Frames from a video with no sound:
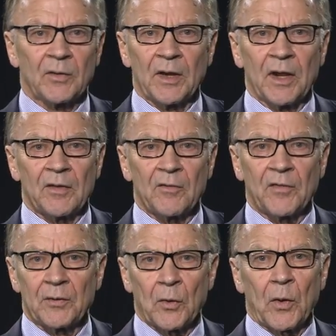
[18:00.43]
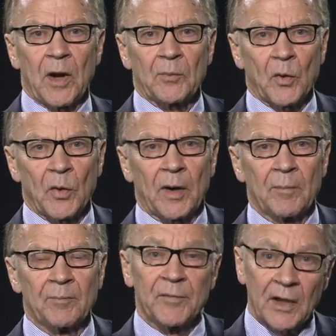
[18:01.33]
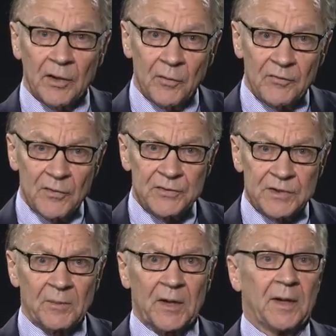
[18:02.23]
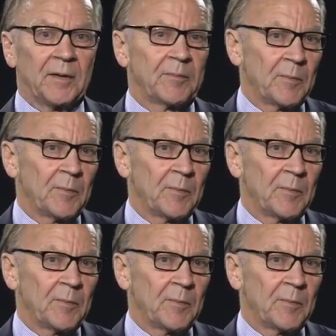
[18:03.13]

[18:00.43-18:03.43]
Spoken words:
or any other federal grant program. They can refuse the money.